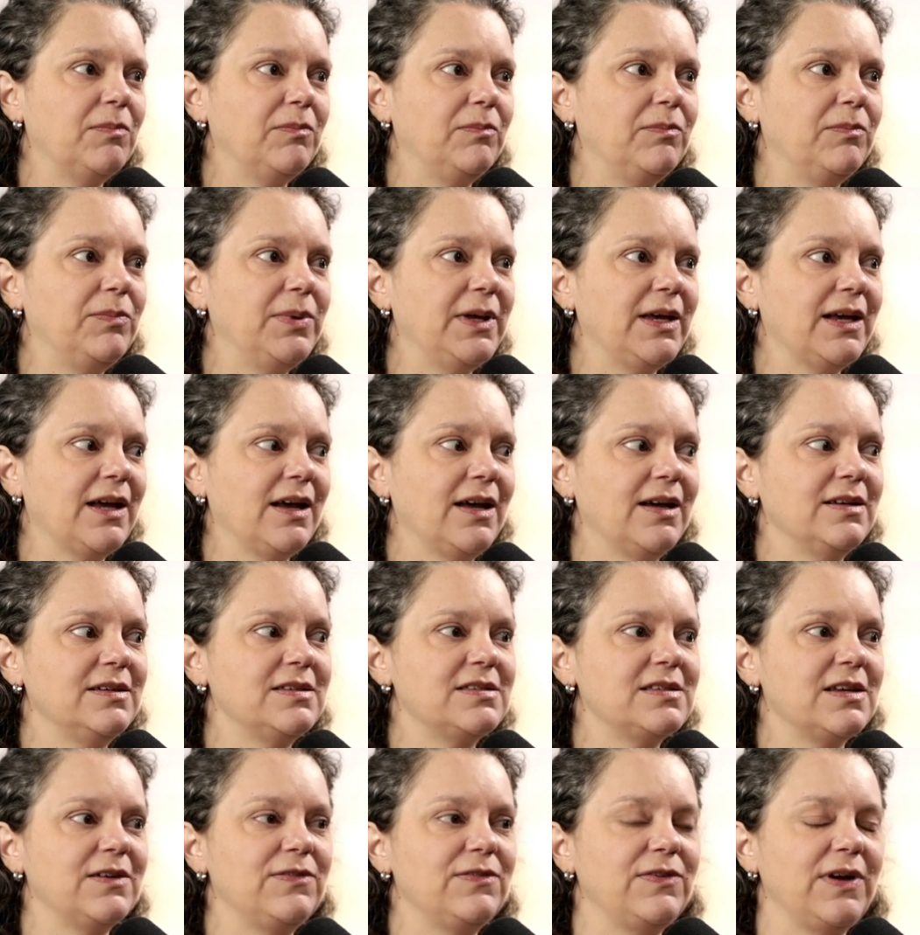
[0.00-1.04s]

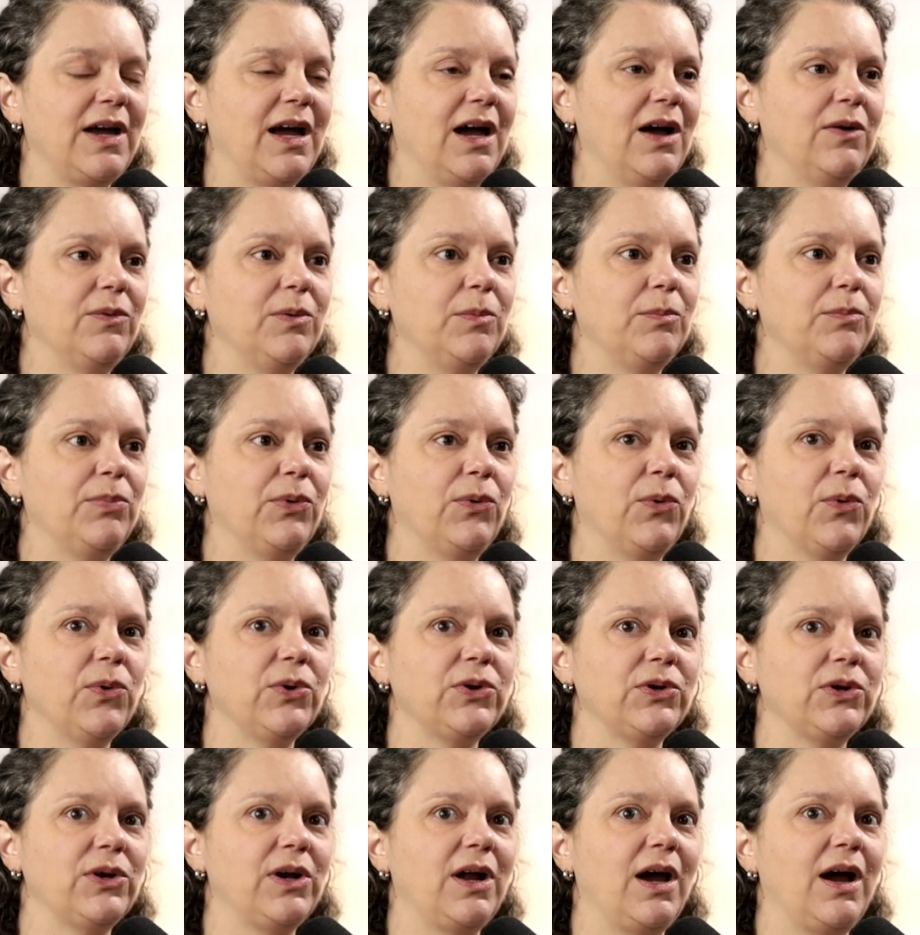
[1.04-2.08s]
because of how
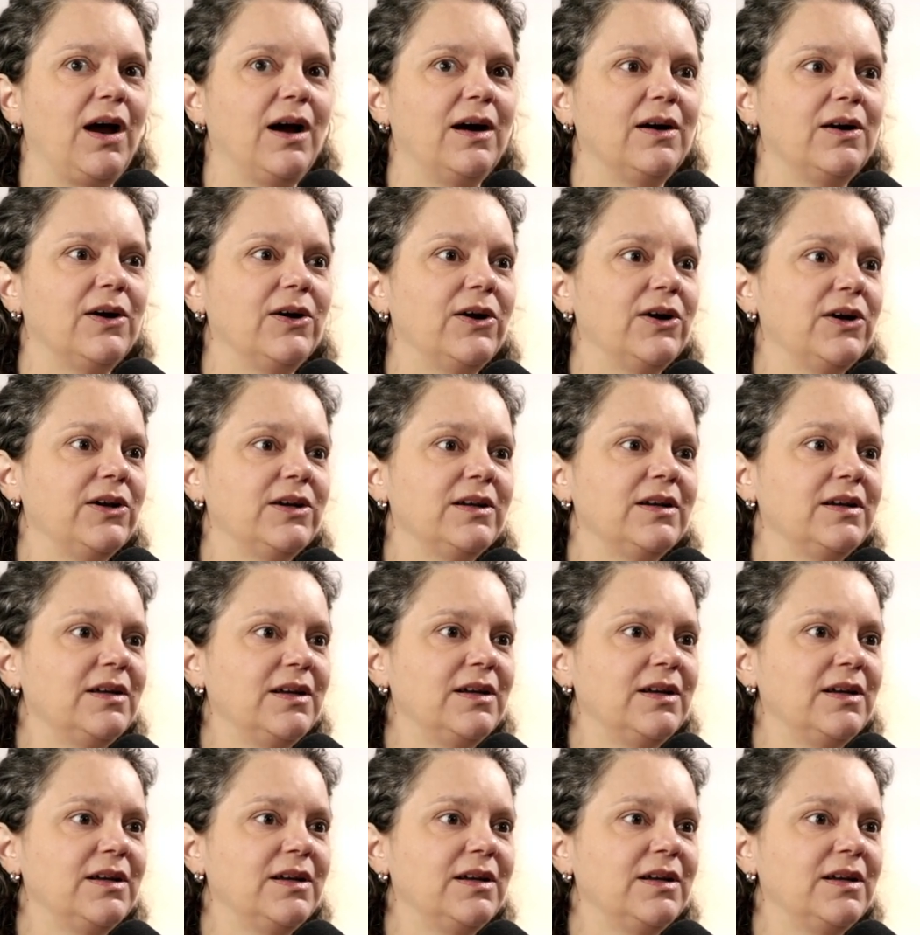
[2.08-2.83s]
important are